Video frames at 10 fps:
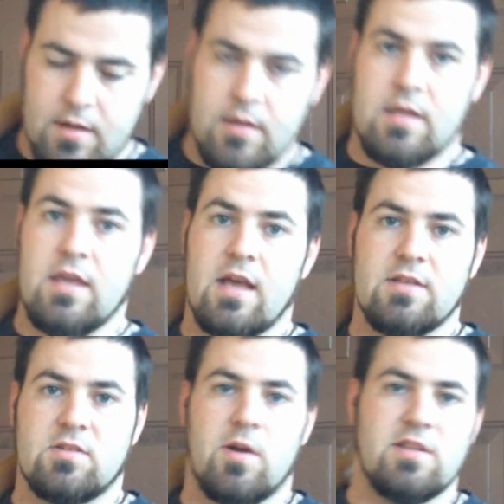he
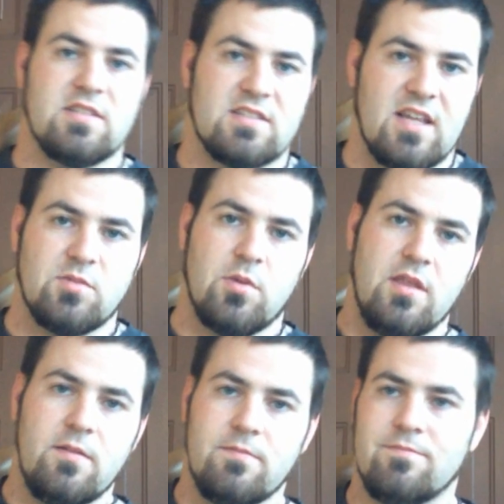has great success with
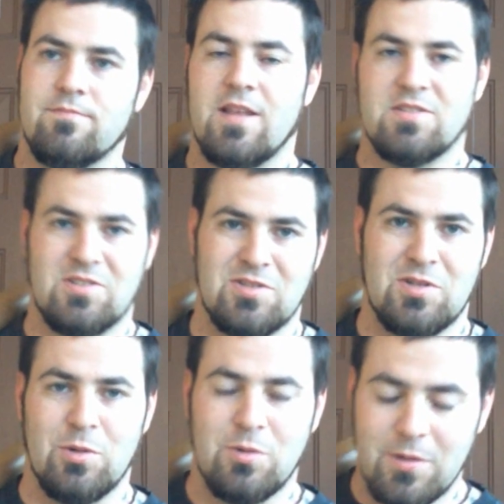it, hence he's a
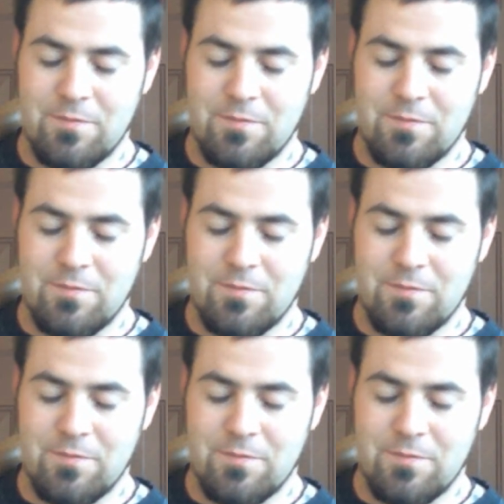Duke.